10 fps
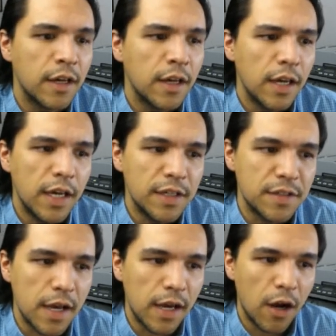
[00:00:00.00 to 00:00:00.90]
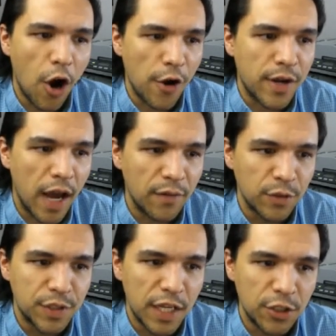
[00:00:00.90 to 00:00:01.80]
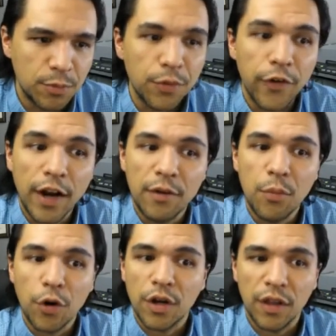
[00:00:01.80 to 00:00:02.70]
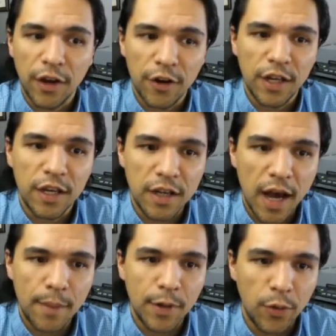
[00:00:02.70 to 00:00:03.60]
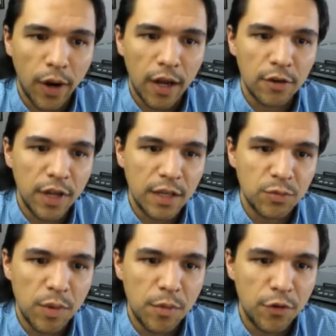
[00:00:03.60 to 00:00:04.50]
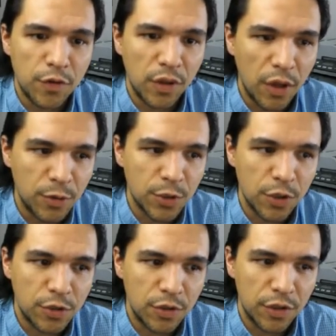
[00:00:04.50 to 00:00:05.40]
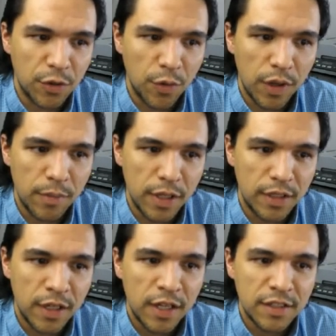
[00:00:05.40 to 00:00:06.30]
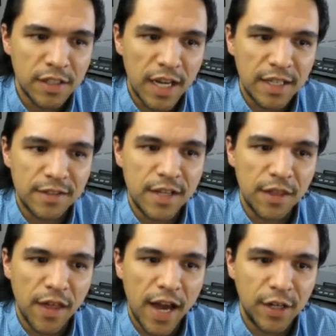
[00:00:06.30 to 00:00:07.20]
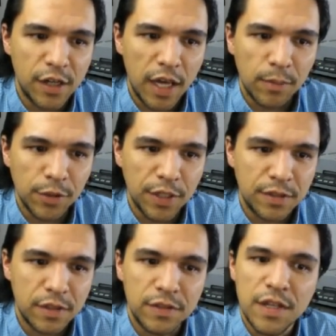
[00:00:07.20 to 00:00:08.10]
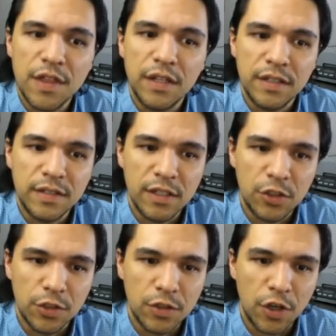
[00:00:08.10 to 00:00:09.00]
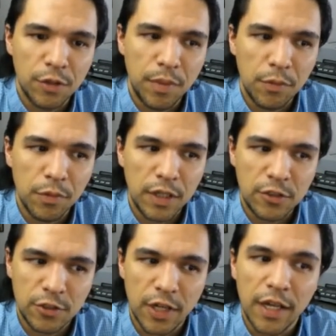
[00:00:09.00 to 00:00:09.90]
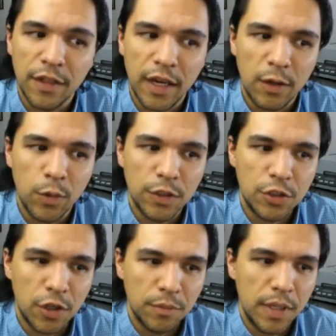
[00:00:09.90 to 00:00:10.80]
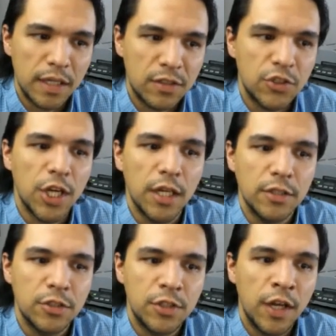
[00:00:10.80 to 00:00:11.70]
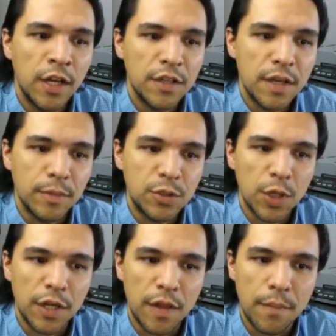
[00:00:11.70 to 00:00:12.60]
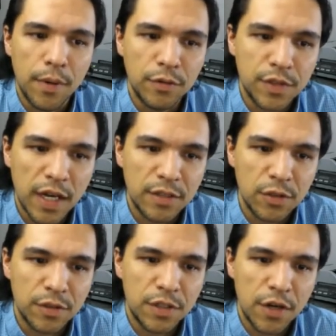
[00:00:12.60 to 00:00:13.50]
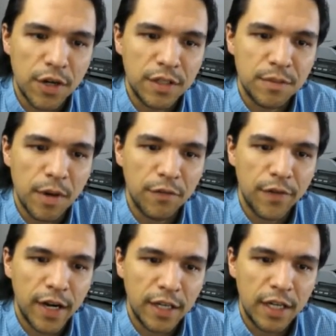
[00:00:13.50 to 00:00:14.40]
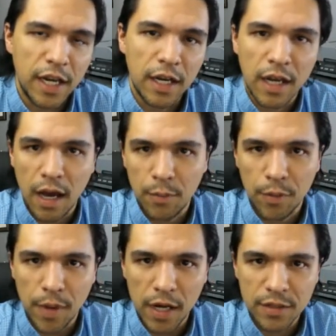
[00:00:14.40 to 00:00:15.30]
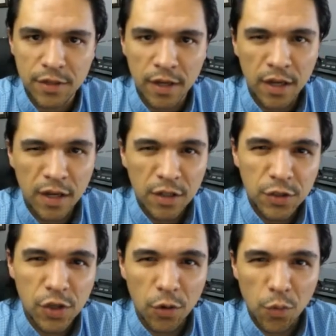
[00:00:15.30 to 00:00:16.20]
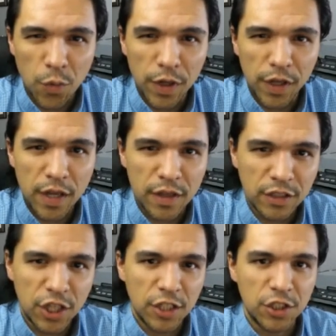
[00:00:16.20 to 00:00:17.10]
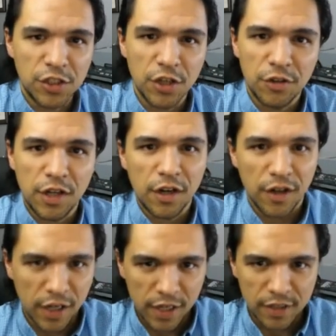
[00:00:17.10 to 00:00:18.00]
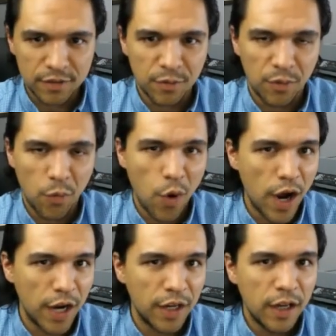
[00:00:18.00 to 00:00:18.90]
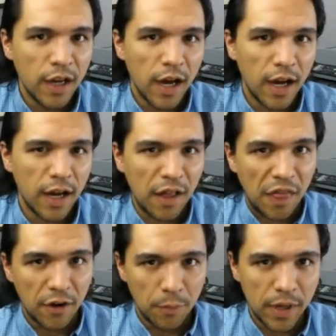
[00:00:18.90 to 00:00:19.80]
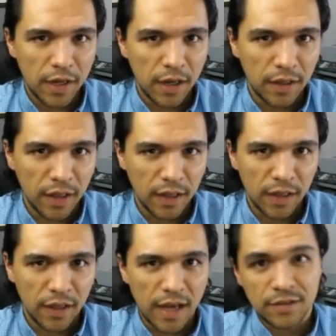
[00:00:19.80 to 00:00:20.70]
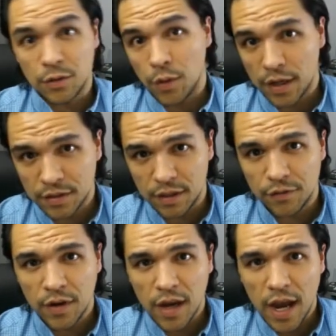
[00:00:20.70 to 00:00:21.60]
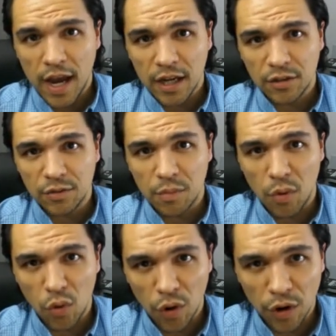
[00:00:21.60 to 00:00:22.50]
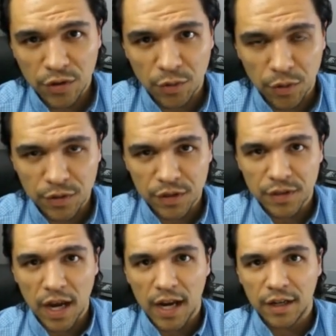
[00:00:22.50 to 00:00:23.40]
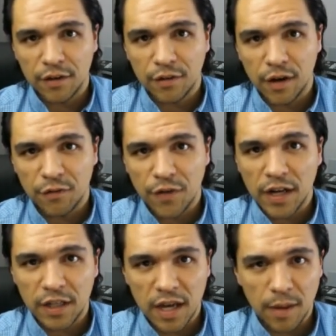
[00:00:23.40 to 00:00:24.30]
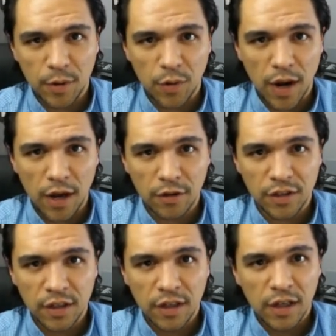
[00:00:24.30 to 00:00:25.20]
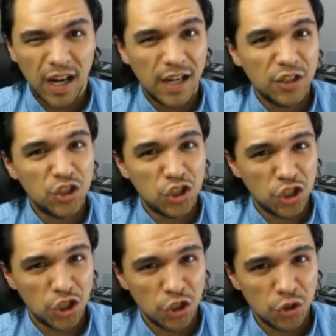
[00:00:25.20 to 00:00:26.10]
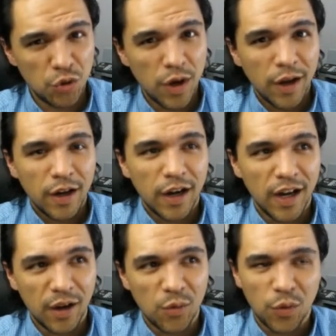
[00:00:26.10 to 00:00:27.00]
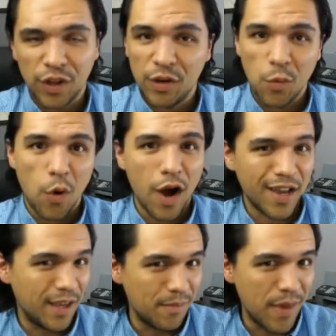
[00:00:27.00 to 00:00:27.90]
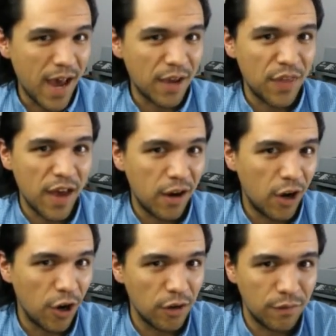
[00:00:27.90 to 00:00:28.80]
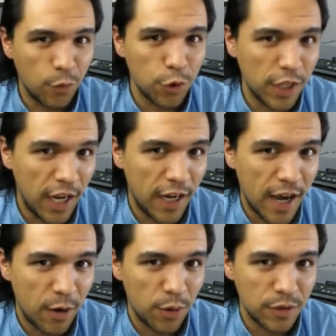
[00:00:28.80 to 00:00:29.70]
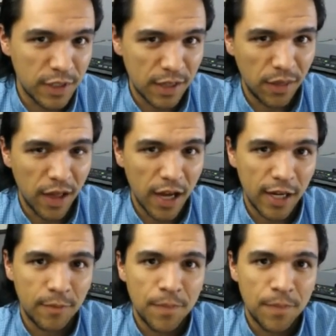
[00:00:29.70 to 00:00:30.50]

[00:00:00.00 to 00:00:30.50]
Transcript: is our conversation provided more clarity and common ground as we move closer to an agreement. Today's deadline enabled us to see that decisions could be reached and language could be exchanged, demonstrating that both sides are serious about finding a compromise. So, really, the change in tone here is one, a little bit less aggressive and more towards the side of finding common ground. Two, really walking back that hard 48-hour deadline,